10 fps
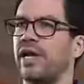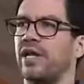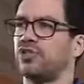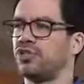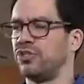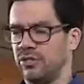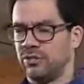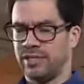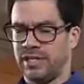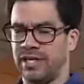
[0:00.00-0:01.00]
way, and I'll show you a
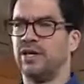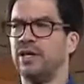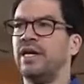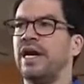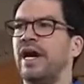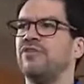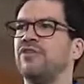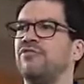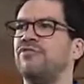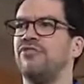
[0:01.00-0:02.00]
little bit later, how
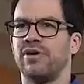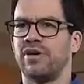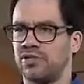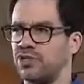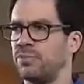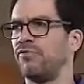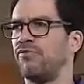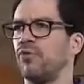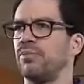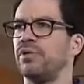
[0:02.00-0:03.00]
you can figure out a simple
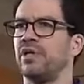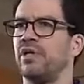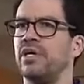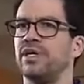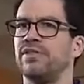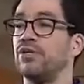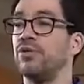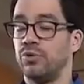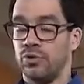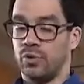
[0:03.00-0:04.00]
formula that
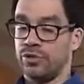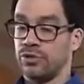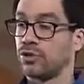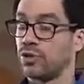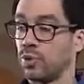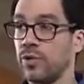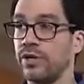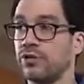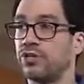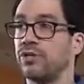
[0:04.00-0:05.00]
you'll know what your
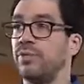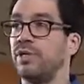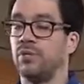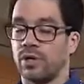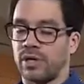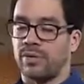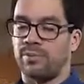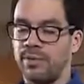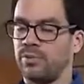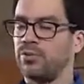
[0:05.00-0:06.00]
career should be, what kind
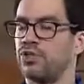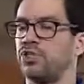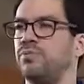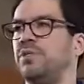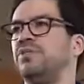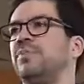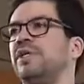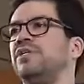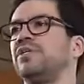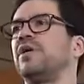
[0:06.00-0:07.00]
of people you should be
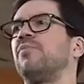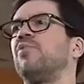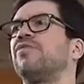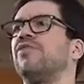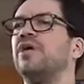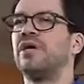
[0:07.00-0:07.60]
spending time with,